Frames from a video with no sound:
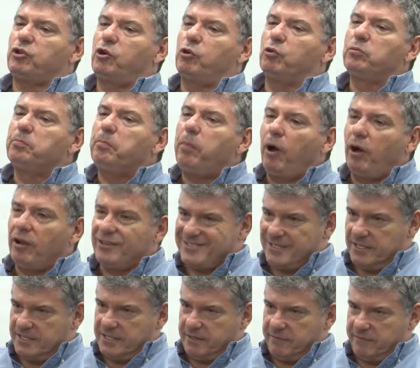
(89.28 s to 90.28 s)
called
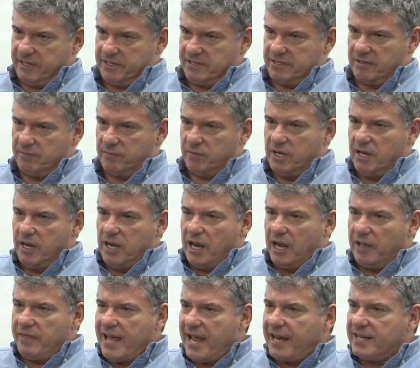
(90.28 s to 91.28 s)
positivism,
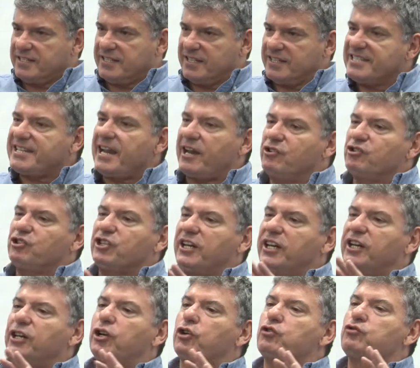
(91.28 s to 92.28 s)
and that is
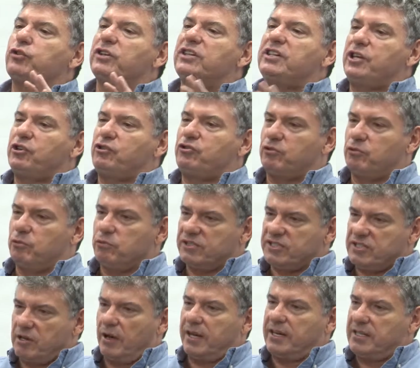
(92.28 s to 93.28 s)
essentially the traditional
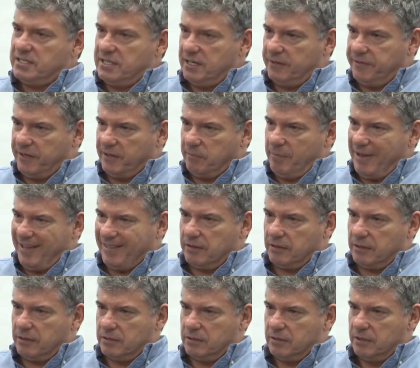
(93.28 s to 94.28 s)
scientific
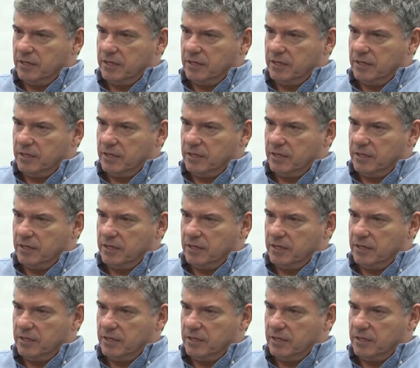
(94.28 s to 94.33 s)
method.